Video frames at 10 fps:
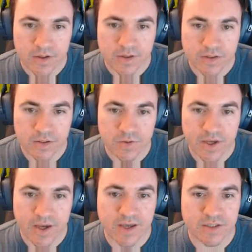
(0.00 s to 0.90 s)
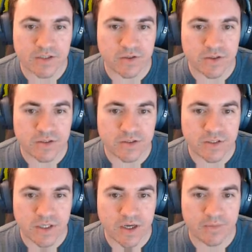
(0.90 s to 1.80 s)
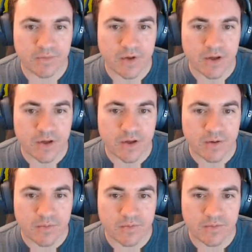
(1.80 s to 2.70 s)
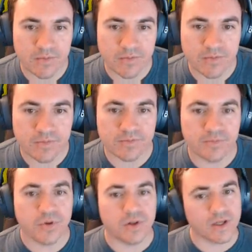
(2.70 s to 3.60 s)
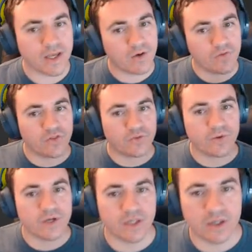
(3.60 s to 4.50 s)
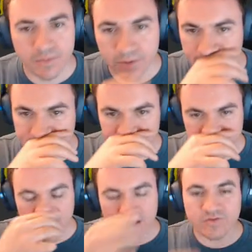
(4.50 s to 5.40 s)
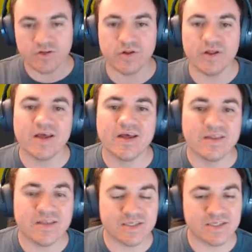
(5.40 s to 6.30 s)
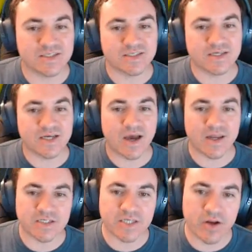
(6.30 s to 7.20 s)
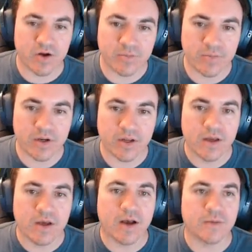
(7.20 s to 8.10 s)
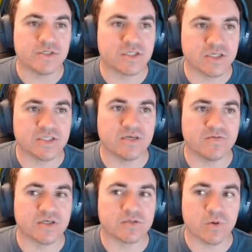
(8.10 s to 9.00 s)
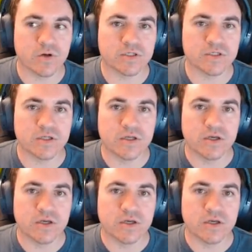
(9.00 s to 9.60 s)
So yeah, as you can see, I'm pulling out in 3D, but it's kind of 2D. This is kind of scary, but I'm just going to see if this works.